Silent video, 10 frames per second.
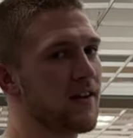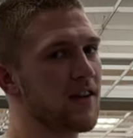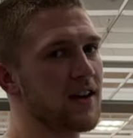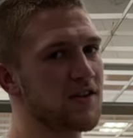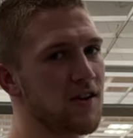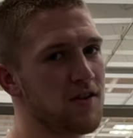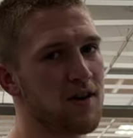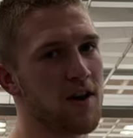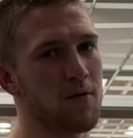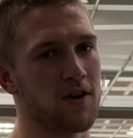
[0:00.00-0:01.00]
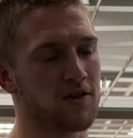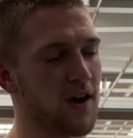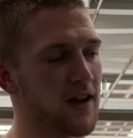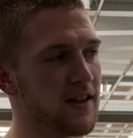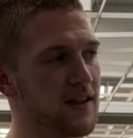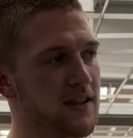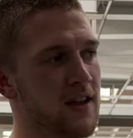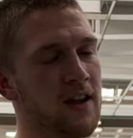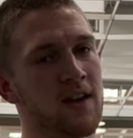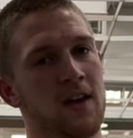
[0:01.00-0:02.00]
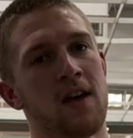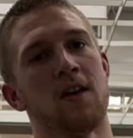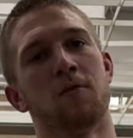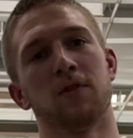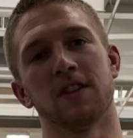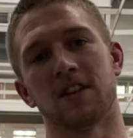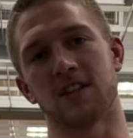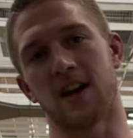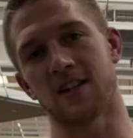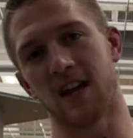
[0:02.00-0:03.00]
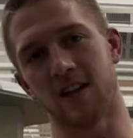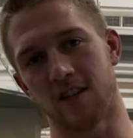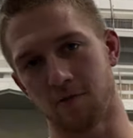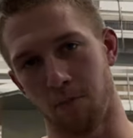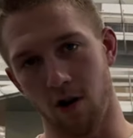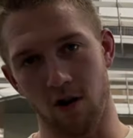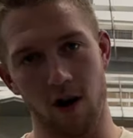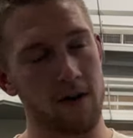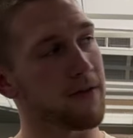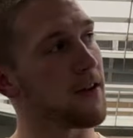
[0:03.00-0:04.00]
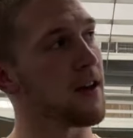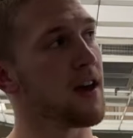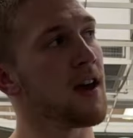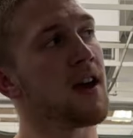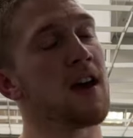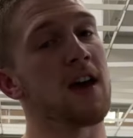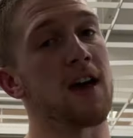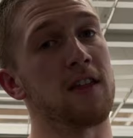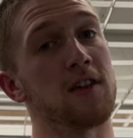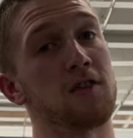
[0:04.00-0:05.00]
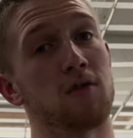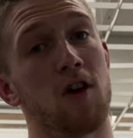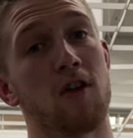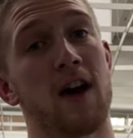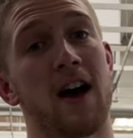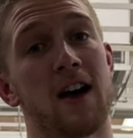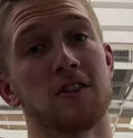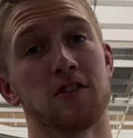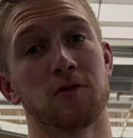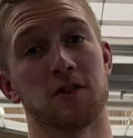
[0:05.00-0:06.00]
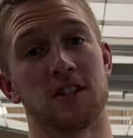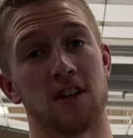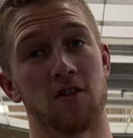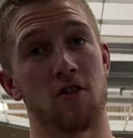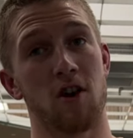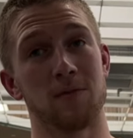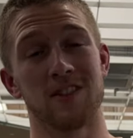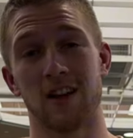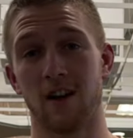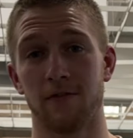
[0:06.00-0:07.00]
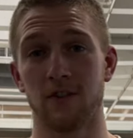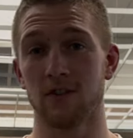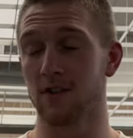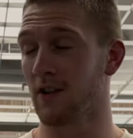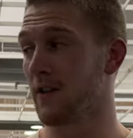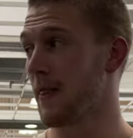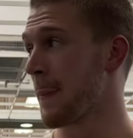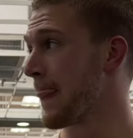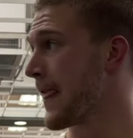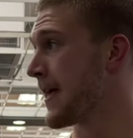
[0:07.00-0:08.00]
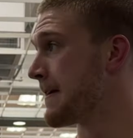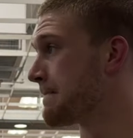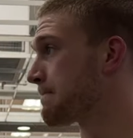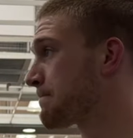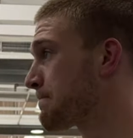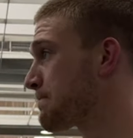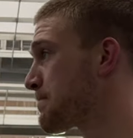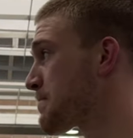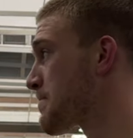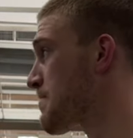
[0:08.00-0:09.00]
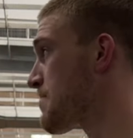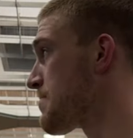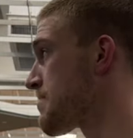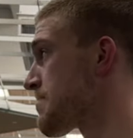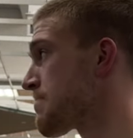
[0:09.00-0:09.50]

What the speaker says: Okay, so I do kind of want to try these with this guy. Take this bar off and then do low to high just with single arm and see how it feels. At